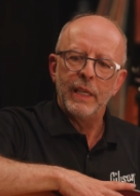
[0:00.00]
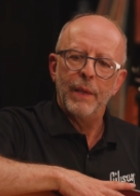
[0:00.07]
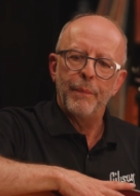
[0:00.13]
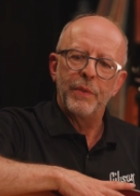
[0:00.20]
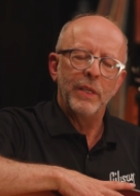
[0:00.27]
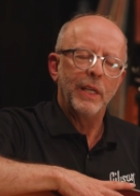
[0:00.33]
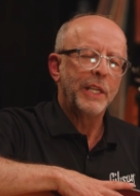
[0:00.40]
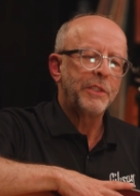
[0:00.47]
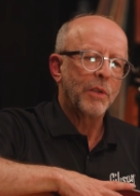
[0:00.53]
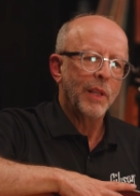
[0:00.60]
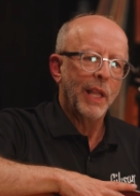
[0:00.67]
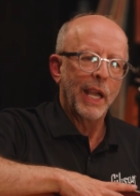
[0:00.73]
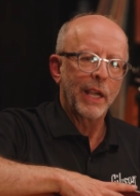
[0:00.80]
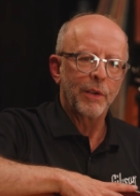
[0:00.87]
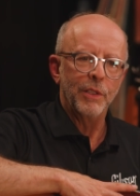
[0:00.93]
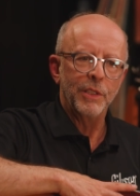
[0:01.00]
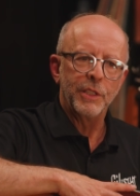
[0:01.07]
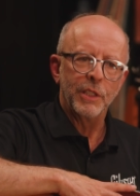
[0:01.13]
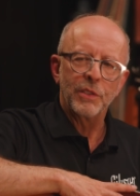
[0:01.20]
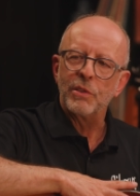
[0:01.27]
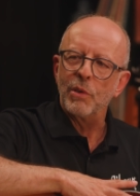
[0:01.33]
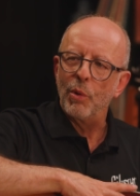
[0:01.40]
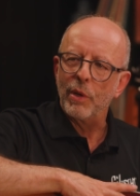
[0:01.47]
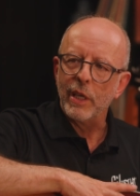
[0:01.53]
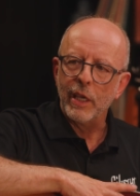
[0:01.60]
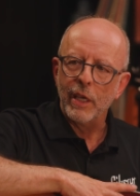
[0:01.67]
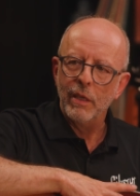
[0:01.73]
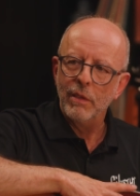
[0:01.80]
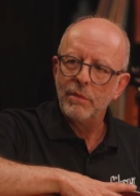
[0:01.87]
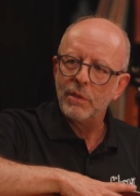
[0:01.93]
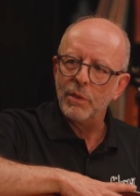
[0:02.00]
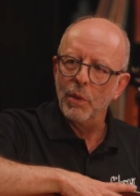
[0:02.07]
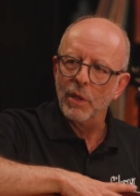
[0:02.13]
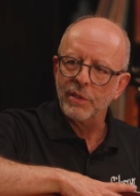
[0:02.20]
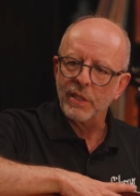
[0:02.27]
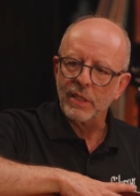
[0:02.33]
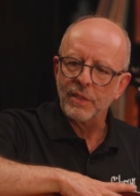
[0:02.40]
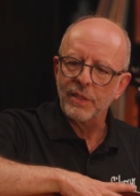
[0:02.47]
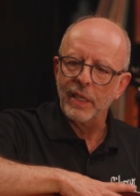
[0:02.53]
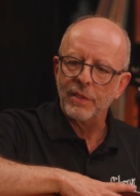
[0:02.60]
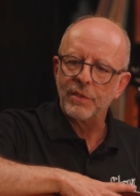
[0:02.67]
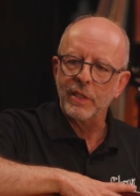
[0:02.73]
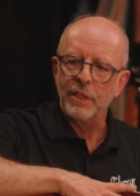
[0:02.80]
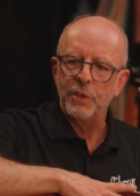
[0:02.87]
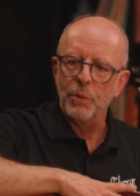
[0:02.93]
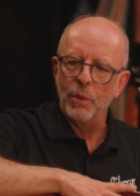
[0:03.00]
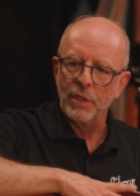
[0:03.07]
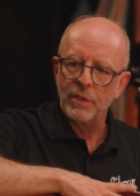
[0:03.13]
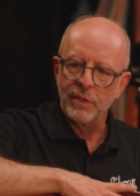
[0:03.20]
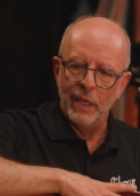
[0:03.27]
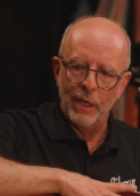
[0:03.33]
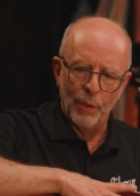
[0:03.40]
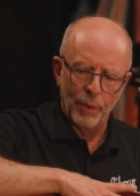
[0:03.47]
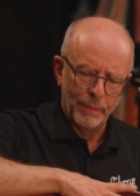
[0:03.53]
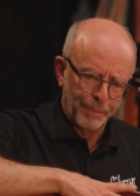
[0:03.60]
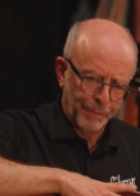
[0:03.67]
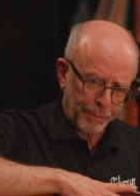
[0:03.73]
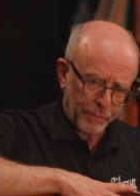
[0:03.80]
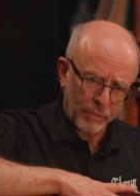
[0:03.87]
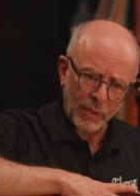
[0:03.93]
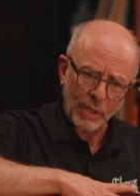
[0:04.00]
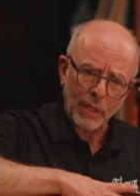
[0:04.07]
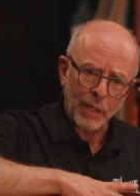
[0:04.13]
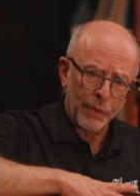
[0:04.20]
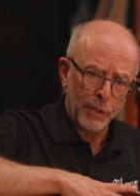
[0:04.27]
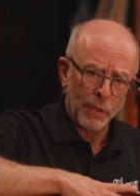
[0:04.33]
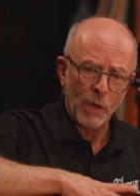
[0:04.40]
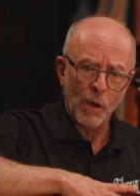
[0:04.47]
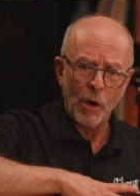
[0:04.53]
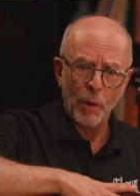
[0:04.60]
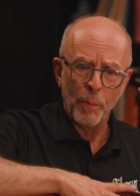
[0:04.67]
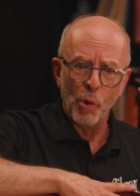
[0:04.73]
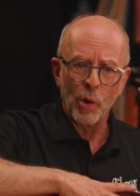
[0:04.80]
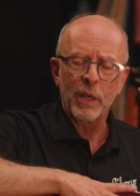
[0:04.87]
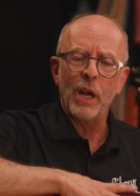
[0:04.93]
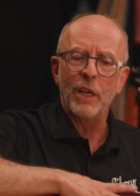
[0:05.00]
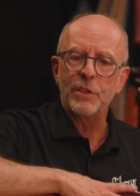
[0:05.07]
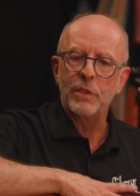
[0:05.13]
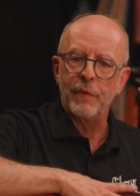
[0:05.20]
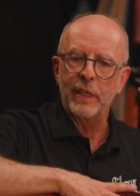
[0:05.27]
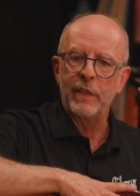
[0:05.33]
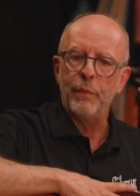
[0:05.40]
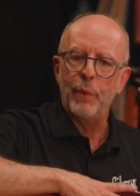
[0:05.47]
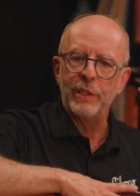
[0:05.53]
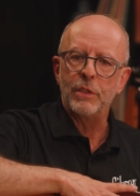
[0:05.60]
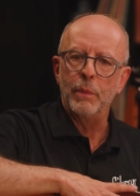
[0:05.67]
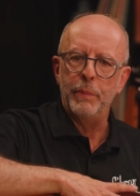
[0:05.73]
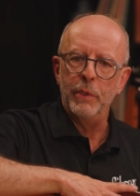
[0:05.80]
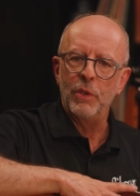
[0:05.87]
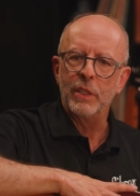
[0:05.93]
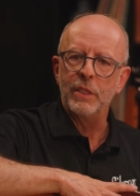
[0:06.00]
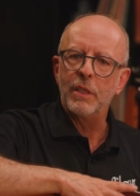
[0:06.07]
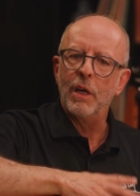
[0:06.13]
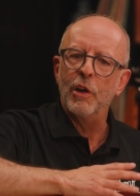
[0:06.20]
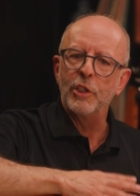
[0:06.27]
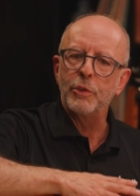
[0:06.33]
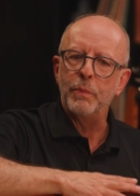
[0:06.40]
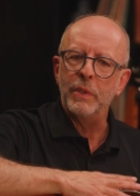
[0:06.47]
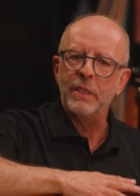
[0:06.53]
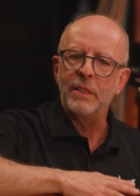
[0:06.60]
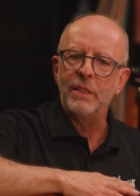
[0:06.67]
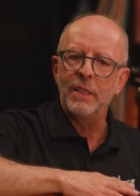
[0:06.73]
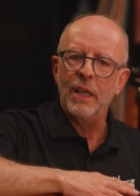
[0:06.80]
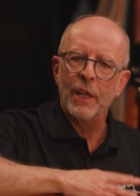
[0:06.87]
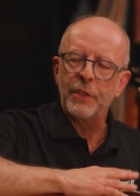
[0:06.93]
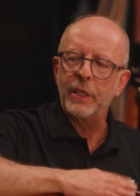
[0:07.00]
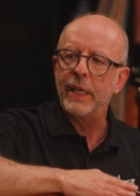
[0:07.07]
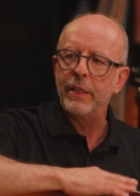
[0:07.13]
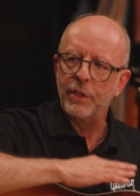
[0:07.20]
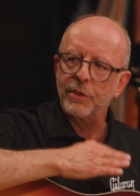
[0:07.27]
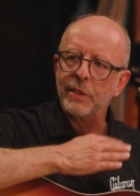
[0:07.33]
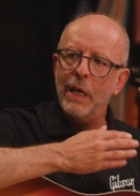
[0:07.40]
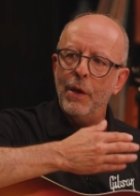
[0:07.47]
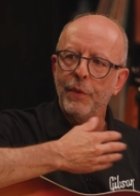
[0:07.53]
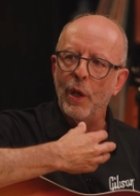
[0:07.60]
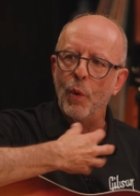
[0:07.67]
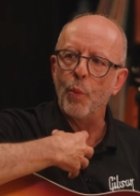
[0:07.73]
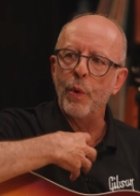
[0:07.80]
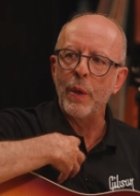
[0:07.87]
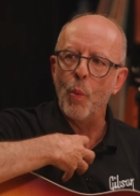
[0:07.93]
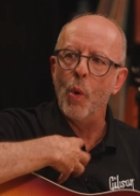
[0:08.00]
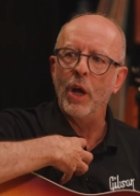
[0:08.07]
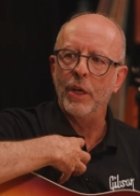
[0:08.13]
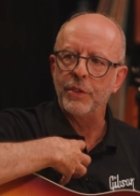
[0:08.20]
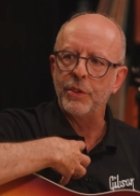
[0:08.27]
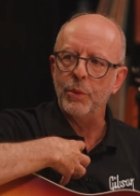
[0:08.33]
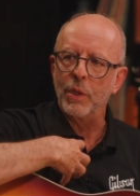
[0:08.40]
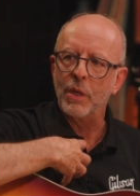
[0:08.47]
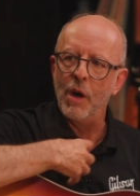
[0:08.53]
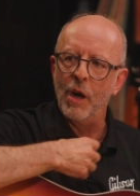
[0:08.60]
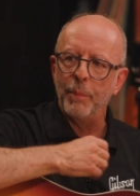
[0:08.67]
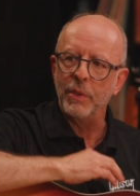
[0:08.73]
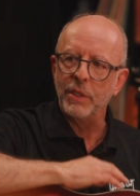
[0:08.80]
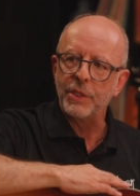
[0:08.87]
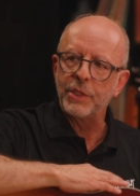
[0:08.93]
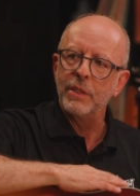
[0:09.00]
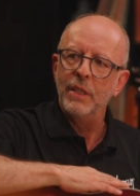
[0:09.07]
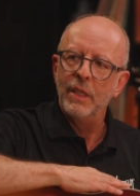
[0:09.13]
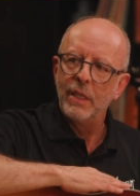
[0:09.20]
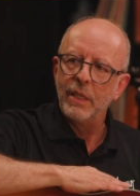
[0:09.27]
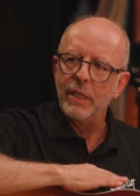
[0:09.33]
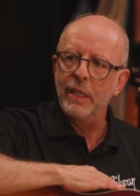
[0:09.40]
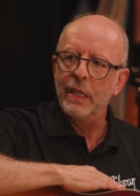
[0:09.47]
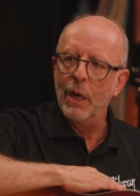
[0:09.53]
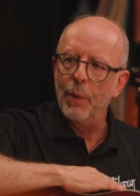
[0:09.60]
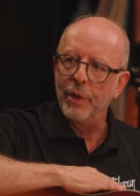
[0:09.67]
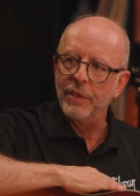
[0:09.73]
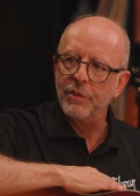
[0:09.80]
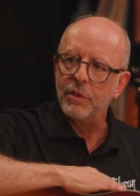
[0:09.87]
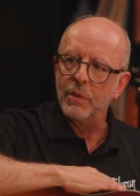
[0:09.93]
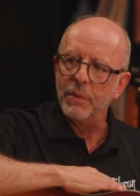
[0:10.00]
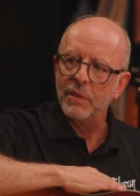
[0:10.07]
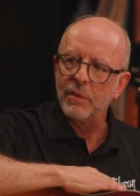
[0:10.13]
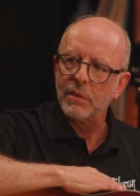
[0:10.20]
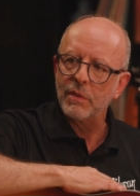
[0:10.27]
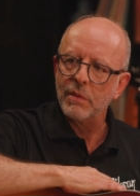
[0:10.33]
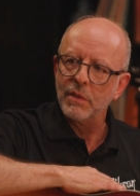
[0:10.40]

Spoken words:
Yeah, the nitro lacquer is just so key to our success and to our sound. There are more cost-effective ways to build guitars, but not to get the sound that we want to accomplish in our instruments.